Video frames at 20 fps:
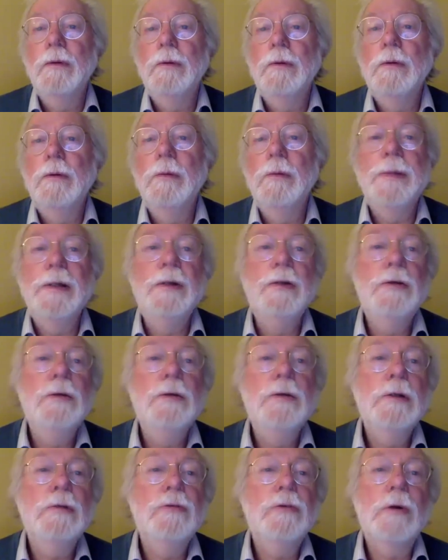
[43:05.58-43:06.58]
European
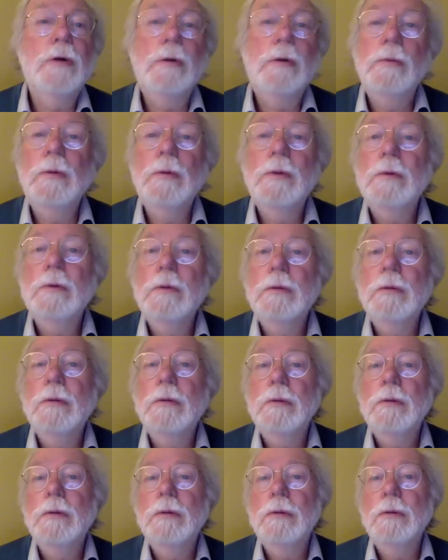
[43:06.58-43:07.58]
Union's got one.
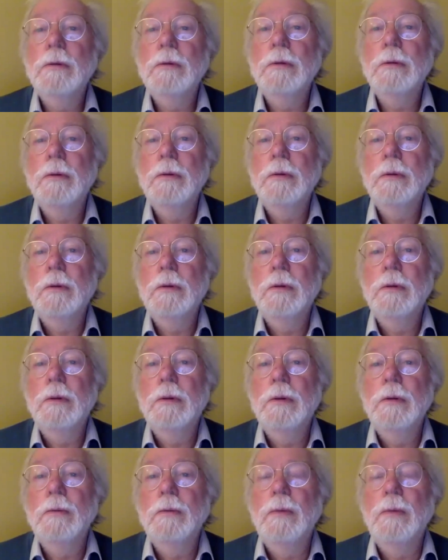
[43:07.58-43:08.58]

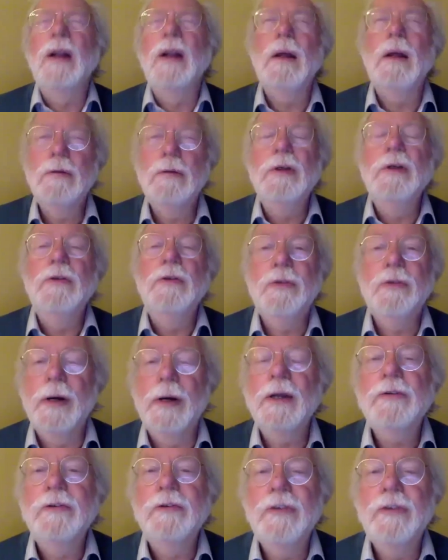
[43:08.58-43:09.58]
Well,
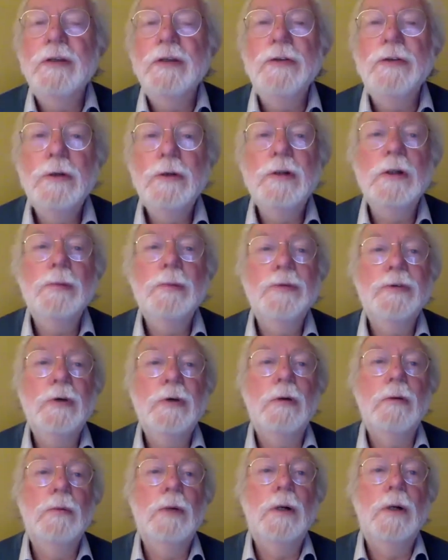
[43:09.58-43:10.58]
sorry, I should say Europe's
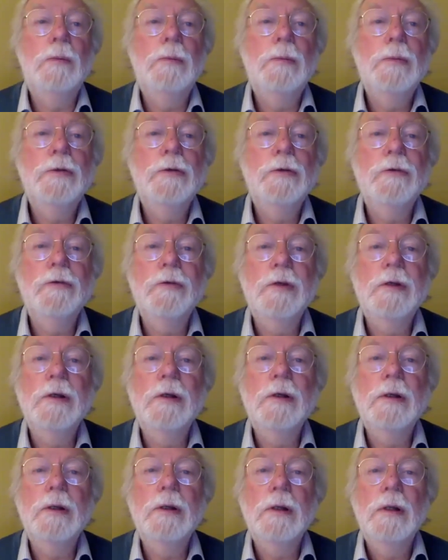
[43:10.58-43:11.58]
got one, which is
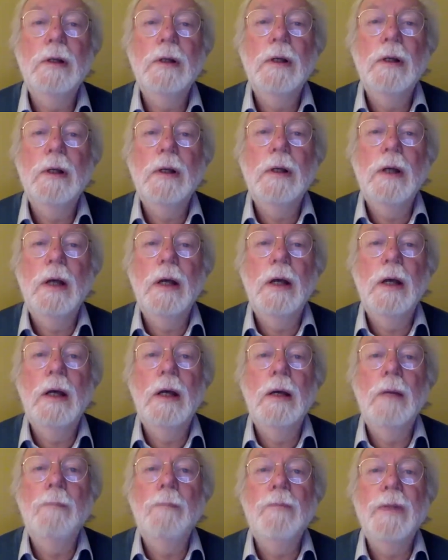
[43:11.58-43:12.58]
the
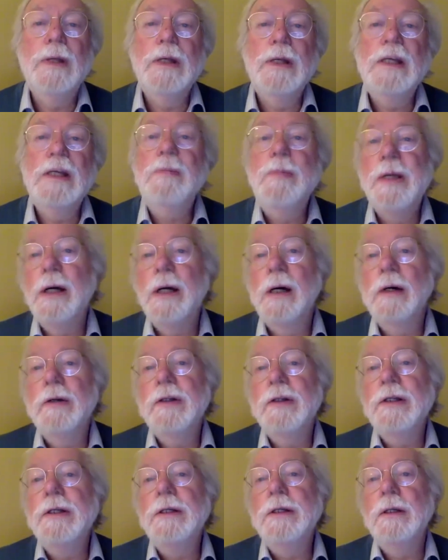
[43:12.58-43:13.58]

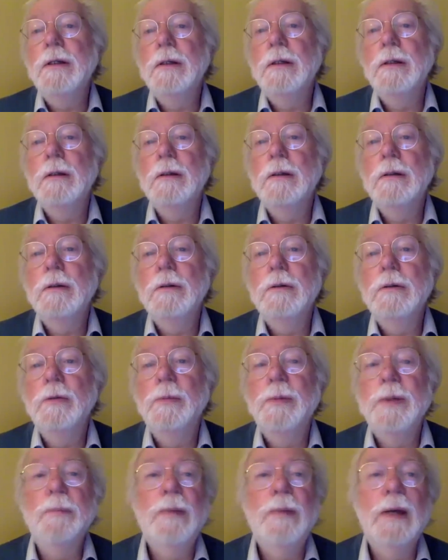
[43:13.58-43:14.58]
EBRD,
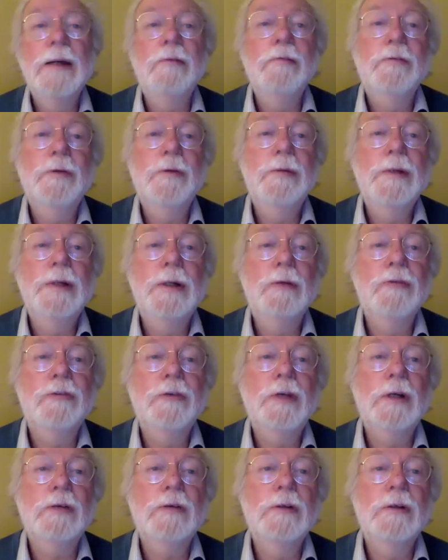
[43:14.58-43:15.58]
European Bank for
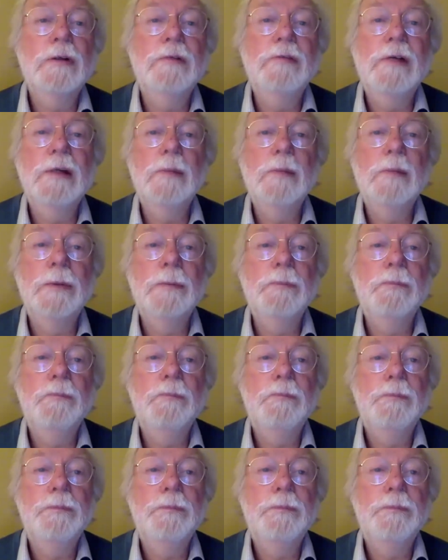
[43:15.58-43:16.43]
Reconstruction and Development.